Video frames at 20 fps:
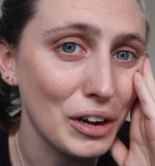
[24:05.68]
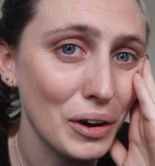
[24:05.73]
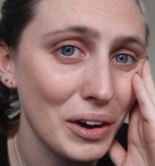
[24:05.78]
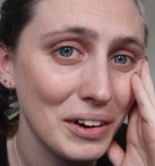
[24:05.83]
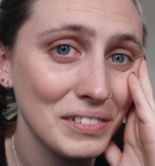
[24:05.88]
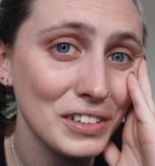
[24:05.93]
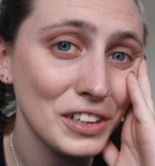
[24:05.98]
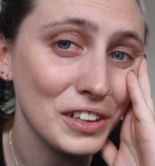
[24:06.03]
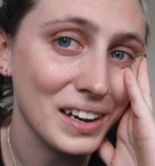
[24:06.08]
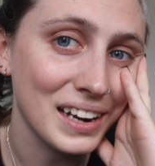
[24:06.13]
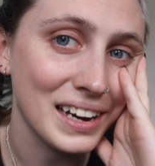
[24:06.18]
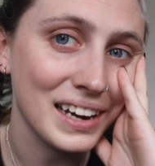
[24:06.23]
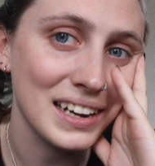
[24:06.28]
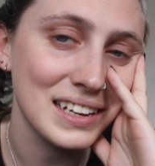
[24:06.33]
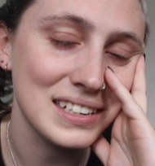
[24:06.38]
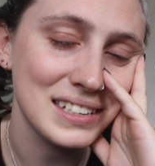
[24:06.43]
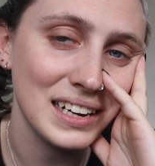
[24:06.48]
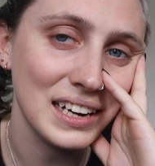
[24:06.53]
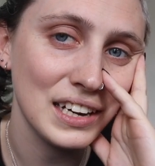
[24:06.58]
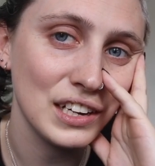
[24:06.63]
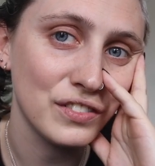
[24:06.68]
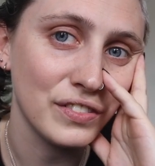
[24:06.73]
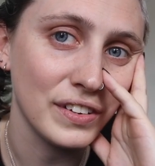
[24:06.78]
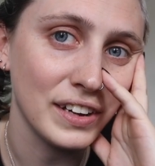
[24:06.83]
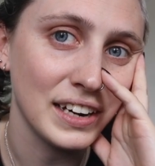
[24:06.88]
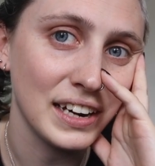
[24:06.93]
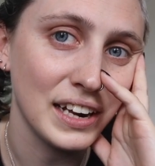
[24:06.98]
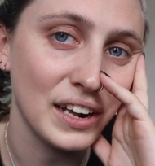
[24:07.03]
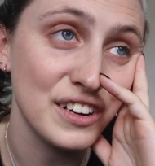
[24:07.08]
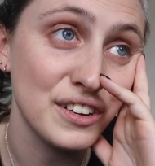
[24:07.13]
Go have a look at it because it is
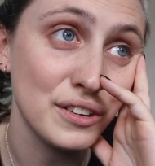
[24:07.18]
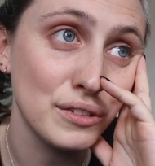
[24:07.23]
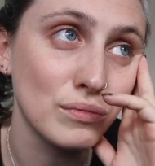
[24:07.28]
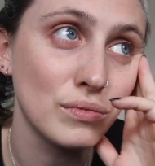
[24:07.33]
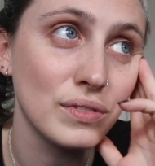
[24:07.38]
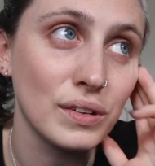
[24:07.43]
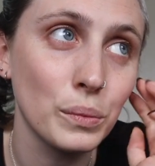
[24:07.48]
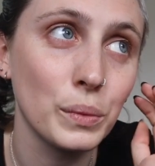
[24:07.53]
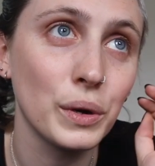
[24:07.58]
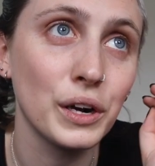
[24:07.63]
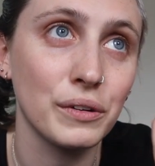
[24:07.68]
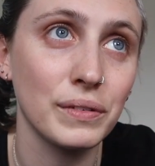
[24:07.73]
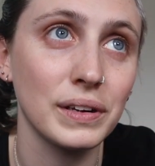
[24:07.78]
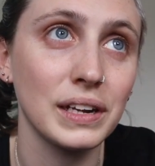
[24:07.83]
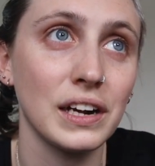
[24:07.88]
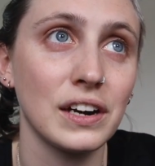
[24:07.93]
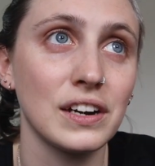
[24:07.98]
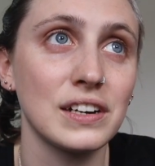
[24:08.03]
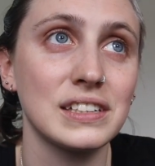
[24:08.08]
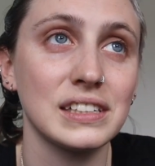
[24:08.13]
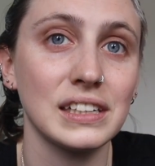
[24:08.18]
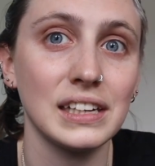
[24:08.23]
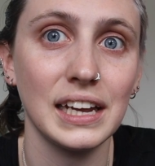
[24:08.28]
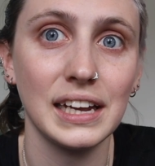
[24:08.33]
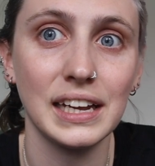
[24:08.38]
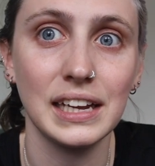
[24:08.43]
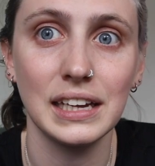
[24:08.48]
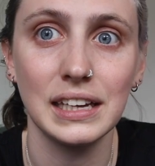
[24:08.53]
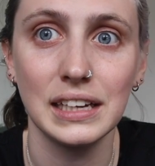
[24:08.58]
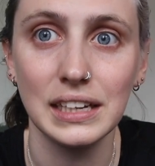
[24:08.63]
fun and I do work really hard to
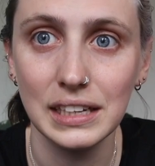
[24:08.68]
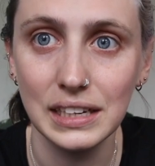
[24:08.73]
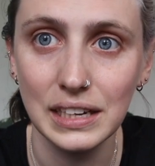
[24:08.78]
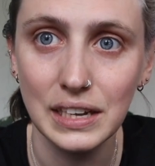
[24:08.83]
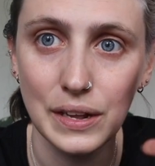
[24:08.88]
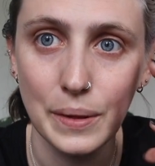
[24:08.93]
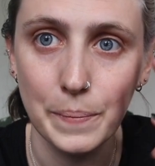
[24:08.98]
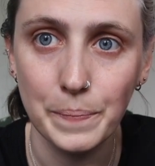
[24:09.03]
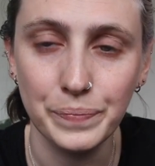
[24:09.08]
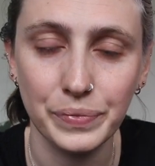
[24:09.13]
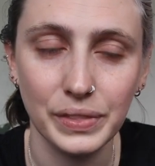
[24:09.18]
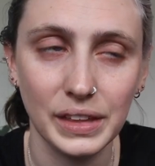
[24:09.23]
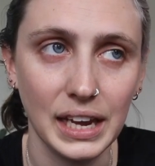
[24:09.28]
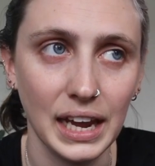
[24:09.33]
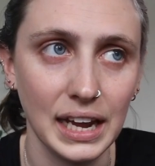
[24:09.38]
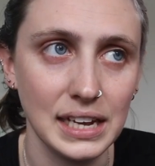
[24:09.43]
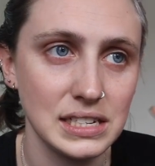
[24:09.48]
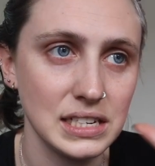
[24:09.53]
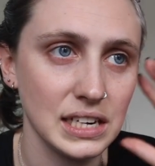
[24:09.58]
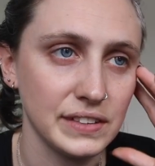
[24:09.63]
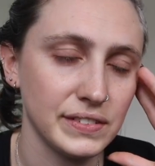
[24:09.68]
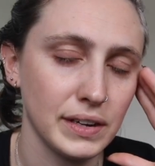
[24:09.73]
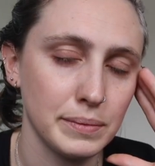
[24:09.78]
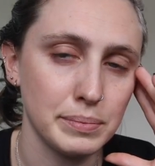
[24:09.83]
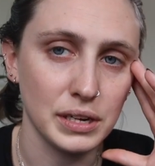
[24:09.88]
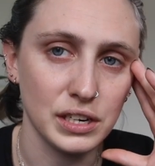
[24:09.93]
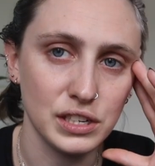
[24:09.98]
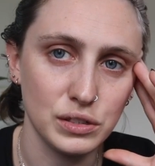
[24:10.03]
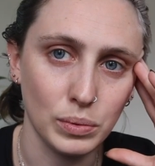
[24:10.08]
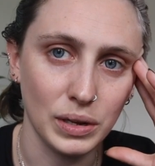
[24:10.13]
like get stuff up
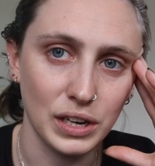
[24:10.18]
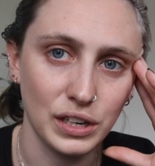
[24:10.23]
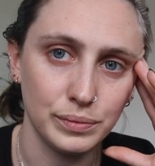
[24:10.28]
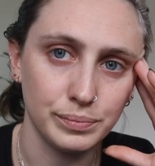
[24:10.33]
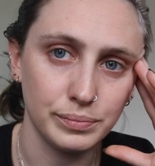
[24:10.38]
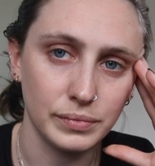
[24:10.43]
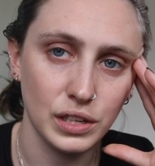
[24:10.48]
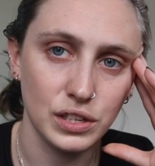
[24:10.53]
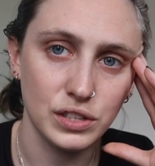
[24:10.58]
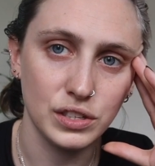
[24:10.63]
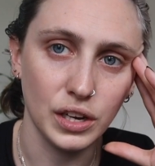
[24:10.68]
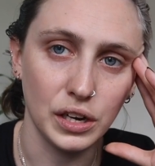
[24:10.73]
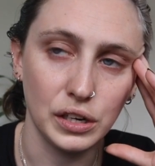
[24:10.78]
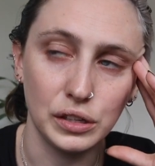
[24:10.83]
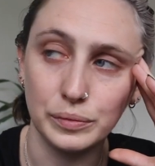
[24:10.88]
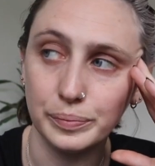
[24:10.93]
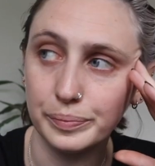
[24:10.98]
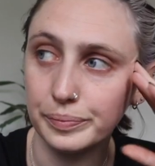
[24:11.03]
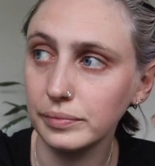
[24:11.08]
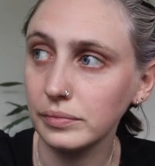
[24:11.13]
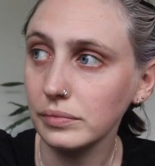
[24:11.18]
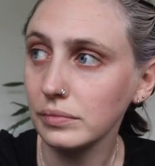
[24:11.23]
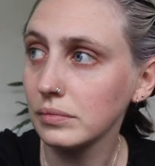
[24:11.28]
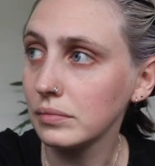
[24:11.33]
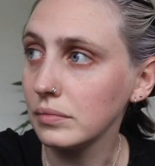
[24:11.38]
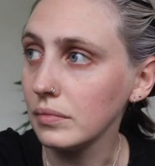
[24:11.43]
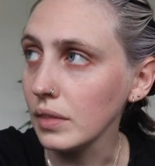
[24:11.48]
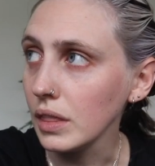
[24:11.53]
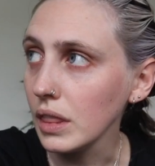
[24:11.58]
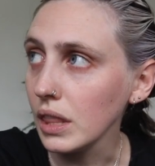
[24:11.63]
there as well. So
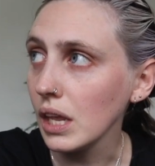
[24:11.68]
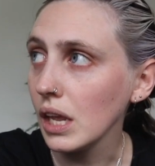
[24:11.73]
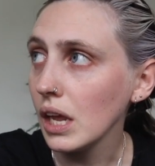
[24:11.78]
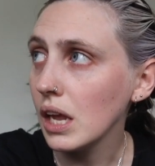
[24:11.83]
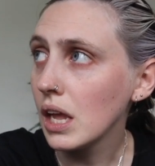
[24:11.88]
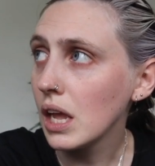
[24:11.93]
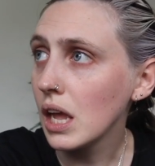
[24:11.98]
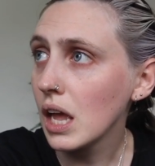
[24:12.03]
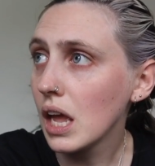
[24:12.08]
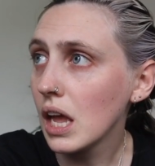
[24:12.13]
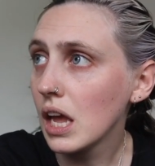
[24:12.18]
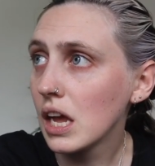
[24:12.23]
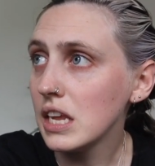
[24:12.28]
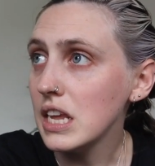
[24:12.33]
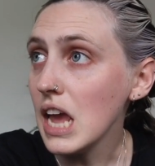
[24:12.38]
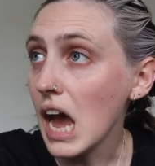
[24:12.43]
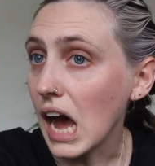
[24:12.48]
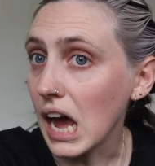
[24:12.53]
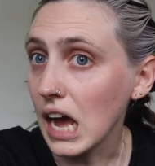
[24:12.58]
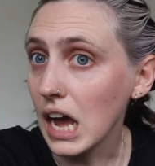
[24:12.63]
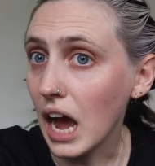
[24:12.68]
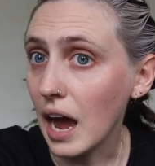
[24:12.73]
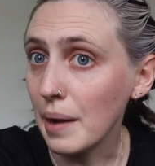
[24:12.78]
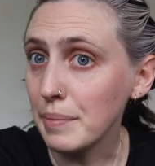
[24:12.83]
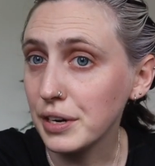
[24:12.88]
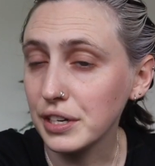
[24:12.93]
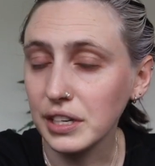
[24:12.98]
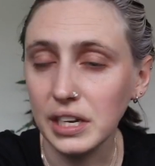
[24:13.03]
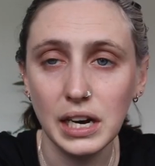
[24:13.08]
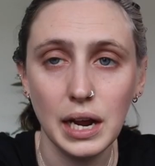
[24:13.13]
yeah, I'm
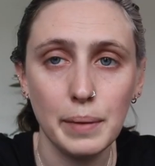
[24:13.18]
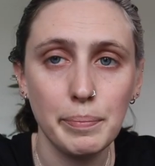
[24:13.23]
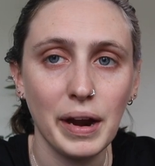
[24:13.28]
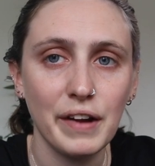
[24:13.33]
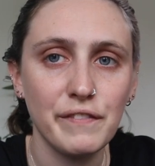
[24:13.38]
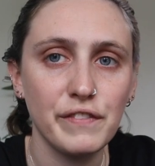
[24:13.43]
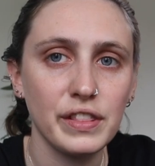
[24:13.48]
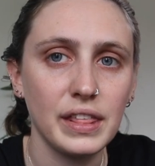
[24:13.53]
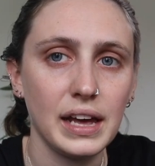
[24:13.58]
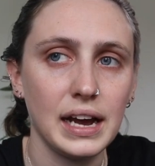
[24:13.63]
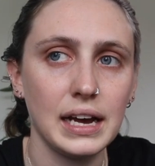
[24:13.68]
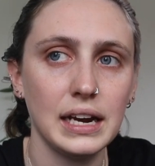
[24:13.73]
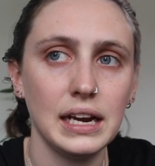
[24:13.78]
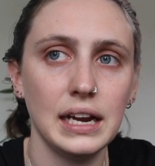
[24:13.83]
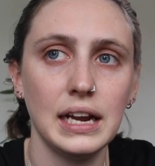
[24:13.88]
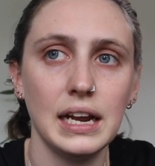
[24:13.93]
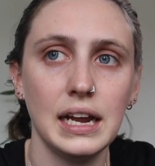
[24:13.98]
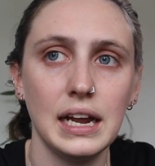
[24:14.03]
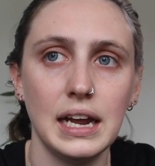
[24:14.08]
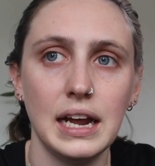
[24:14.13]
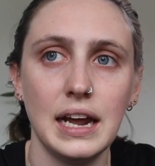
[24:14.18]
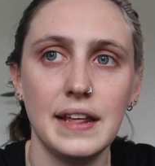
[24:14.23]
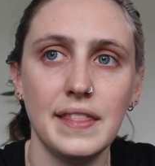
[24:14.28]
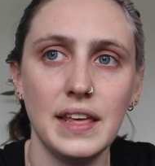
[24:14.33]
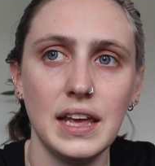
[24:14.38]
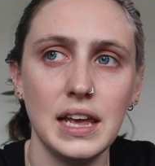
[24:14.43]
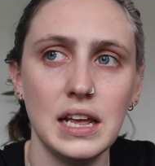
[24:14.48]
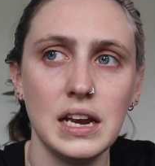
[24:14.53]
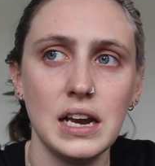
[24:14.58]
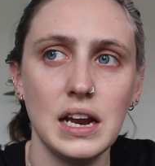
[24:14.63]
just gonna prep for that and
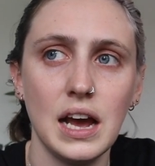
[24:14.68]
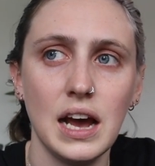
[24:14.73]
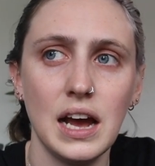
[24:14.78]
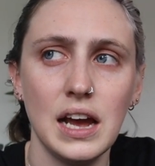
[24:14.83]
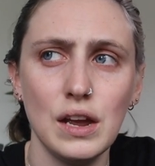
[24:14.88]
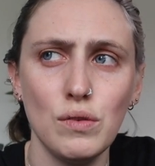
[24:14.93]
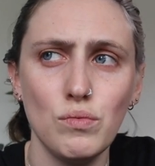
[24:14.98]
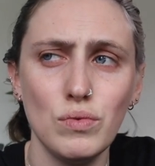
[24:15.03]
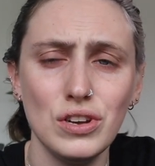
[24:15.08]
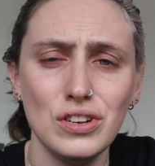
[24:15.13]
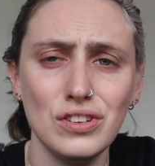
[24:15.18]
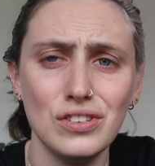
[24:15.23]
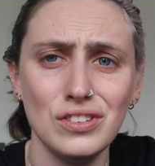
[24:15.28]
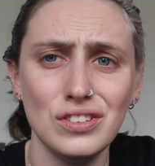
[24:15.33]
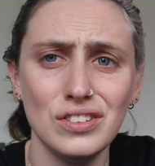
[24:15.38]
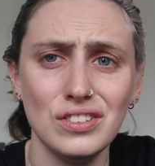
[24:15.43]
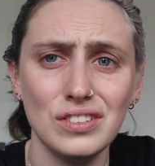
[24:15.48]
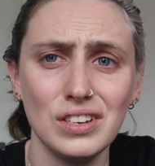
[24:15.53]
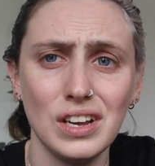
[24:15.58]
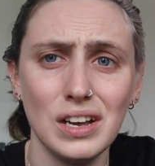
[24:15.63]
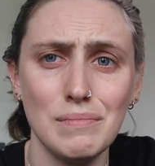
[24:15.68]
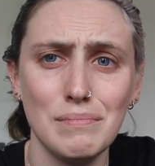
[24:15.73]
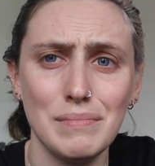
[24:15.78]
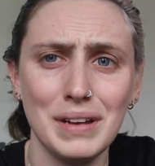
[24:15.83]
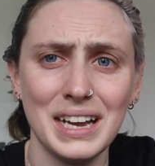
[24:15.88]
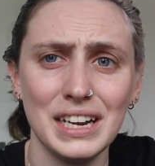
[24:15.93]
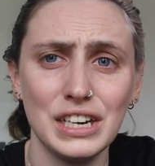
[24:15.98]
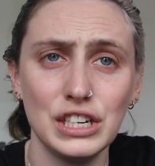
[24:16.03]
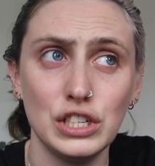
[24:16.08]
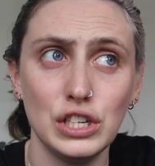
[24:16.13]
then I will come
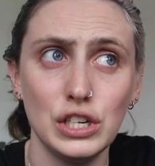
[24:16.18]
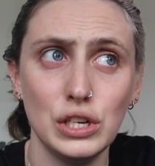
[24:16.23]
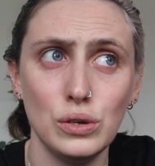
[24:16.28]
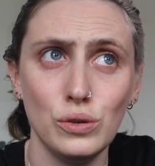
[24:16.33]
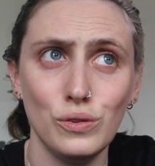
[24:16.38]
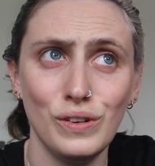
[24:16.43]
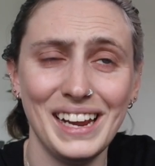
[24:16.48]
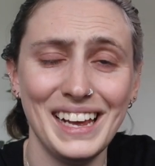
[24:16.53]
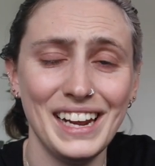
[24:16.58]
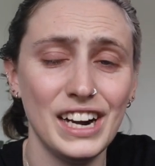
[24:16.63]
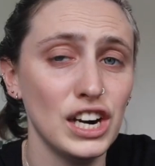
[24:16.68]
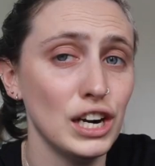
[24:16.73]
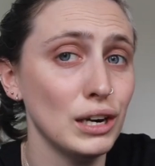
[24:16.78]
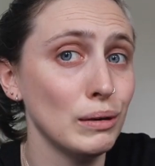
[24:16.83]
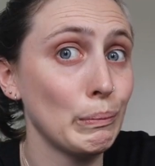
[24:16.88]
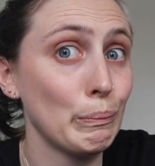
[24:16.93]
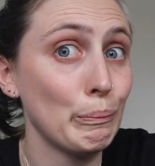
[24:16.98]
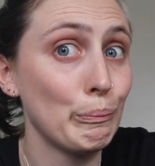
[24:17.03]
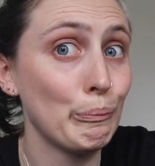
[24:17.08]
back to you later.